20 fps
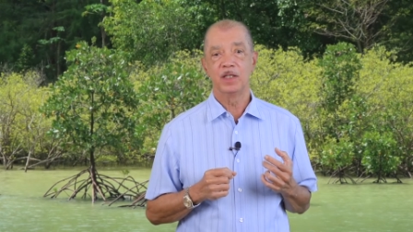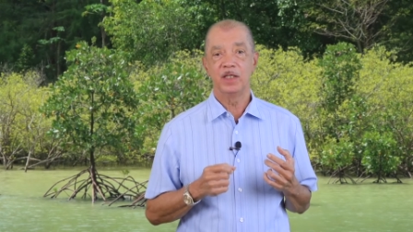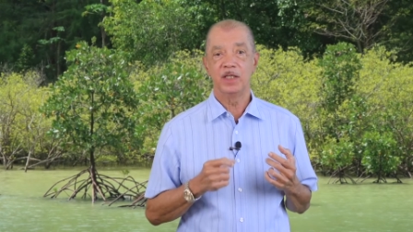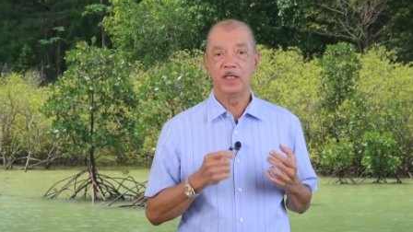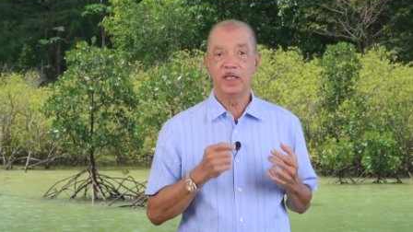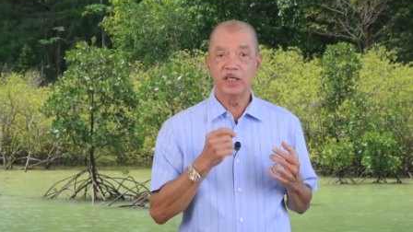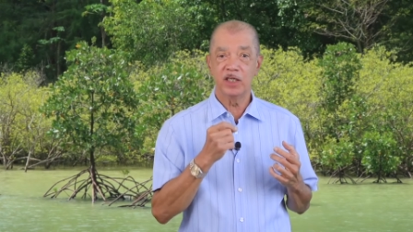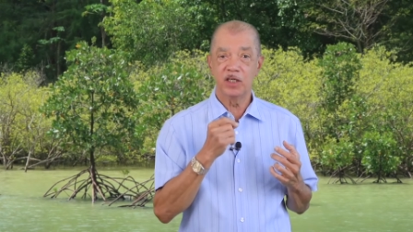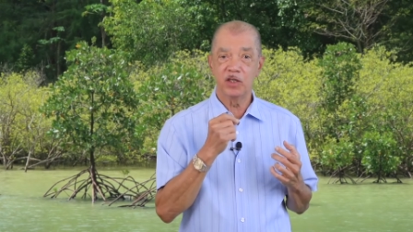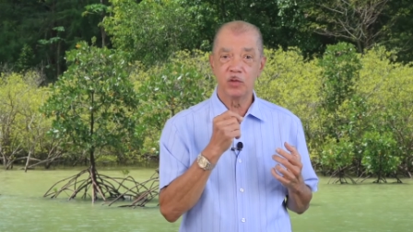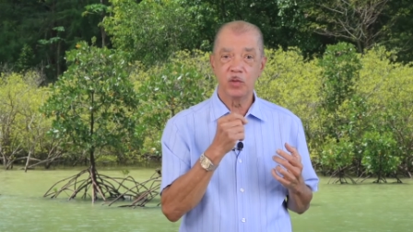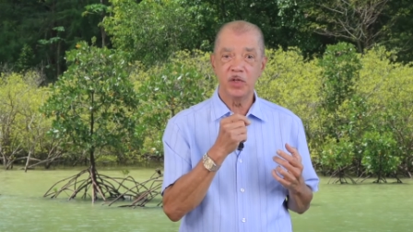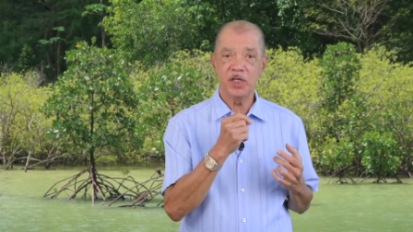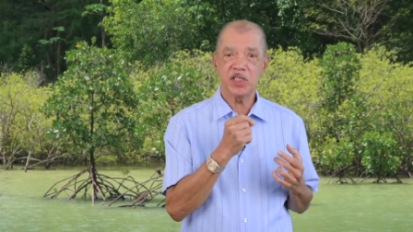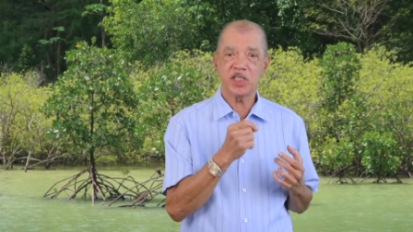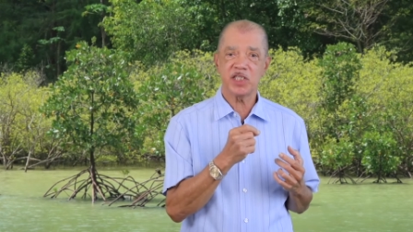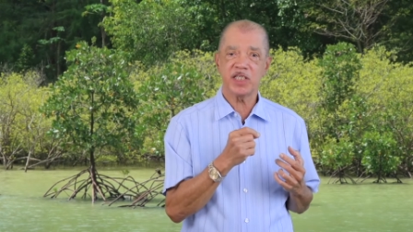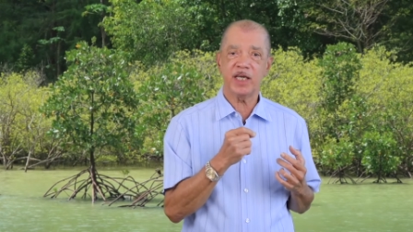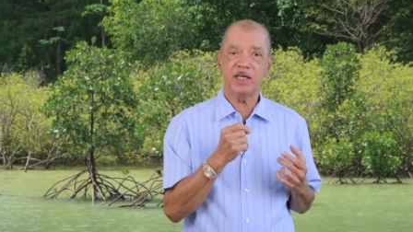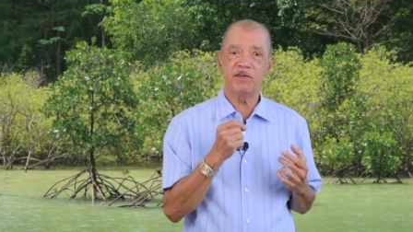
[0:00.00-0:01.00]

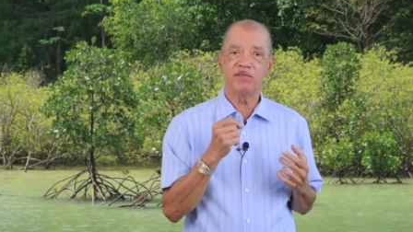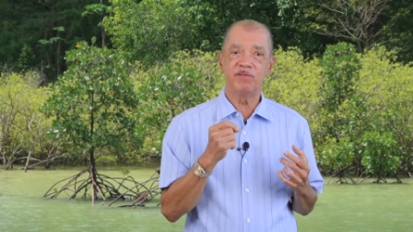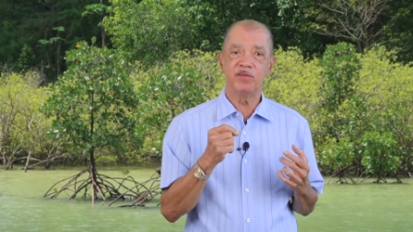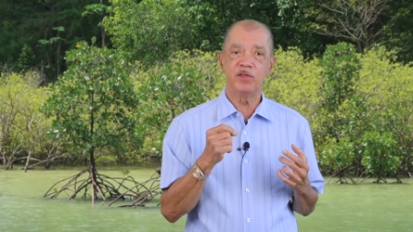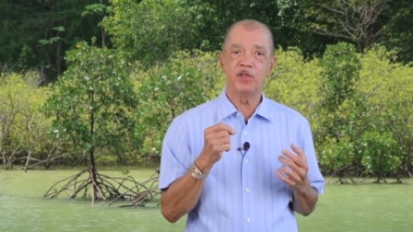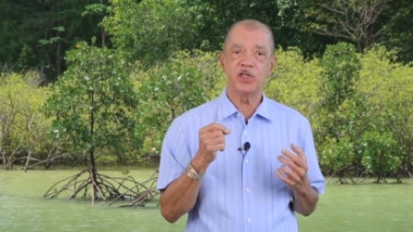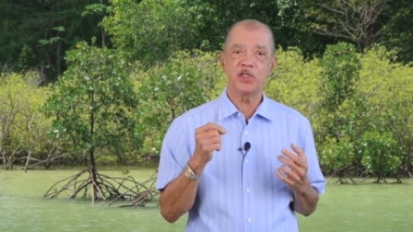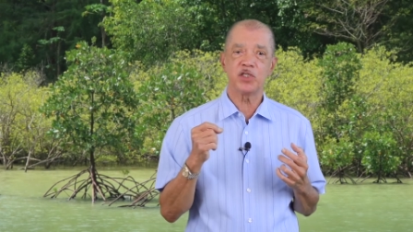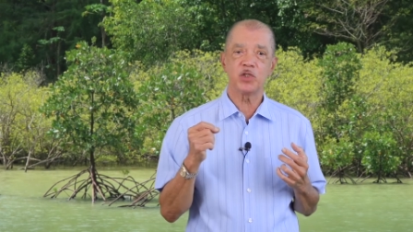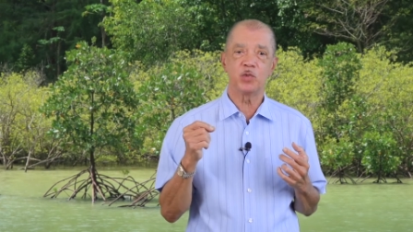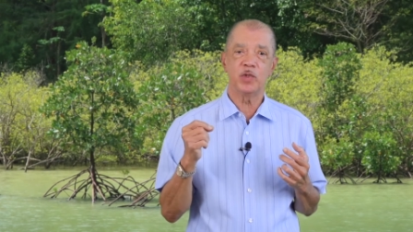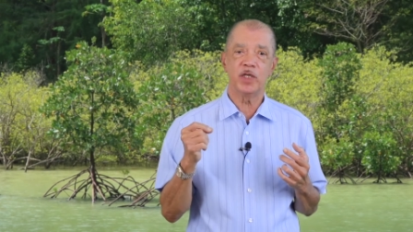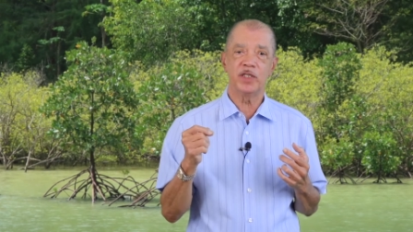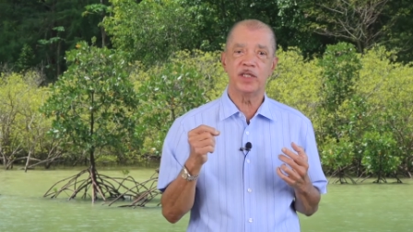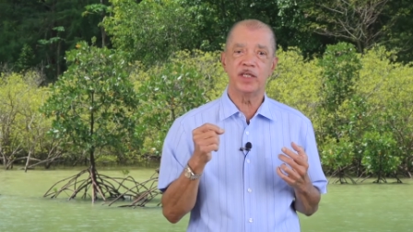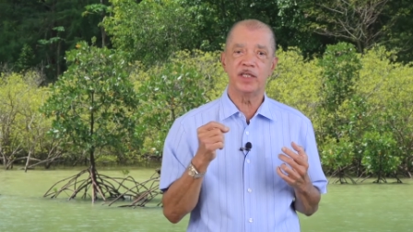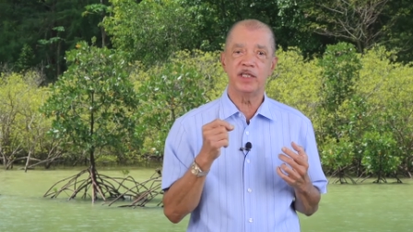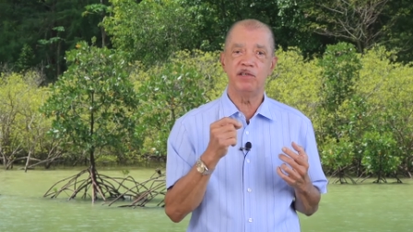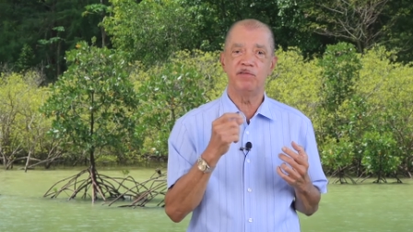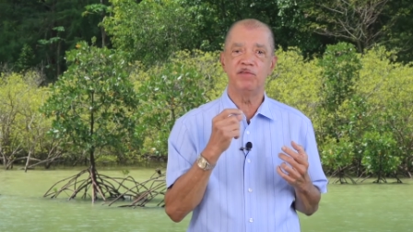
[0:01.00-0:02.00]
Increased adverse
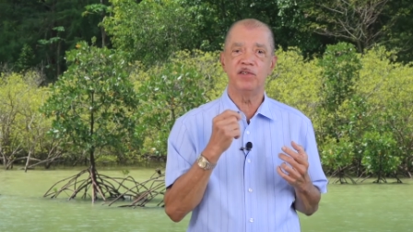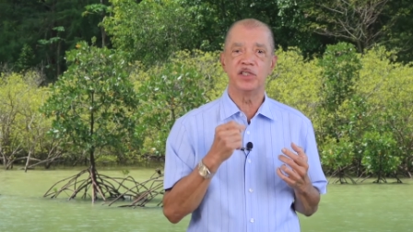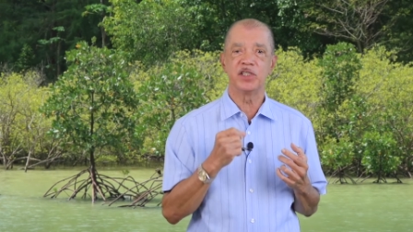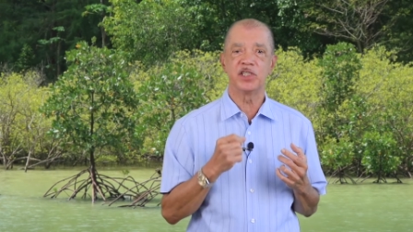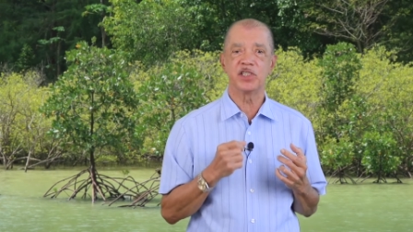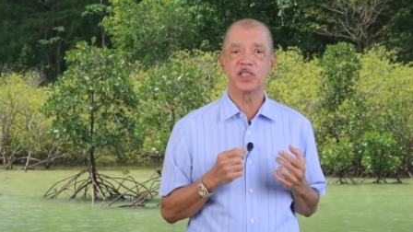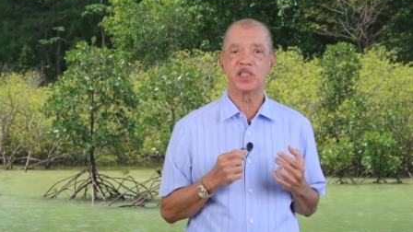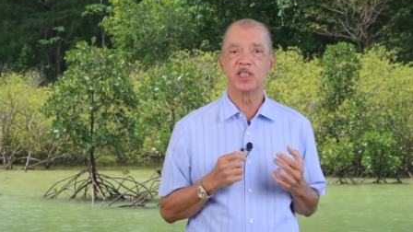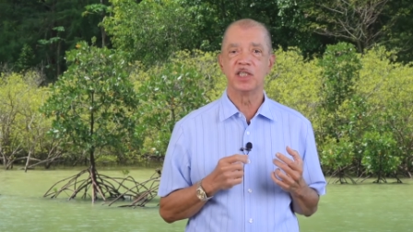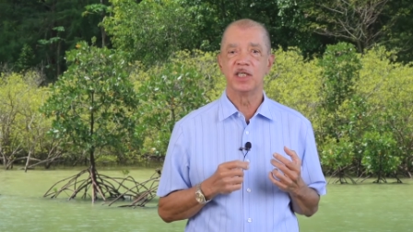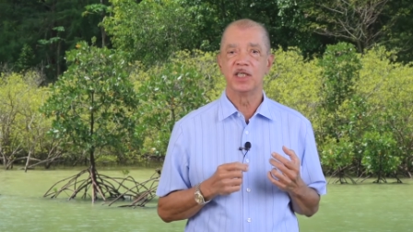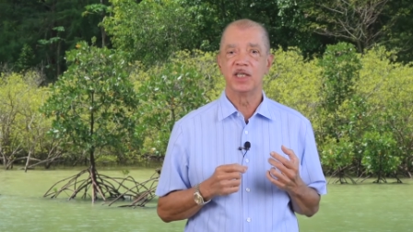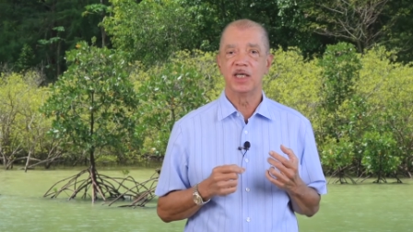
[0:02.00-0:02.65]
weather events